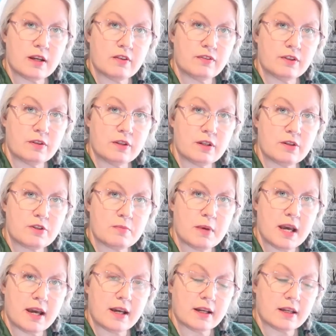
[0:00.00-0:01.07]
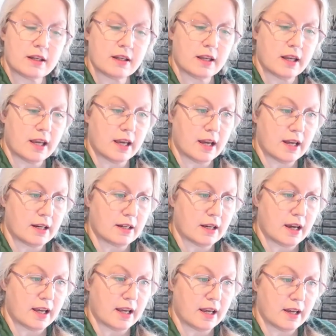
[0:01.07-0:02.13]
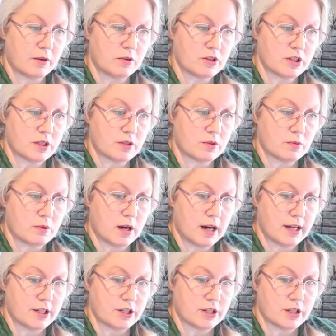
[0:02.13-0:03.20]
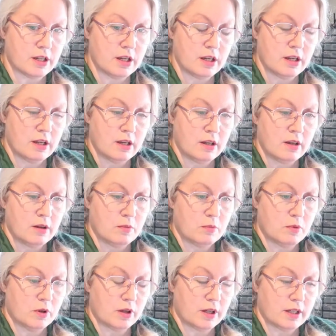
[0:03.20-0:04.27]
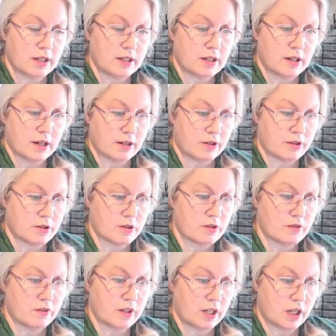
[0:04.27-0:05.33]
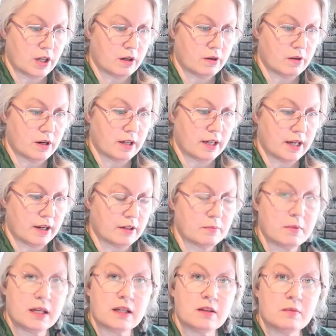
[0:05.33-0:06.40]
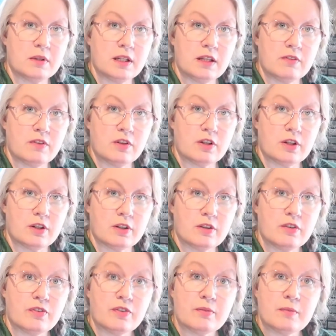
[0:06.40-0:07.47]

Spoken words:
a few years back, and I had just watched Morgan Donner's video on how to make a medieval kirtle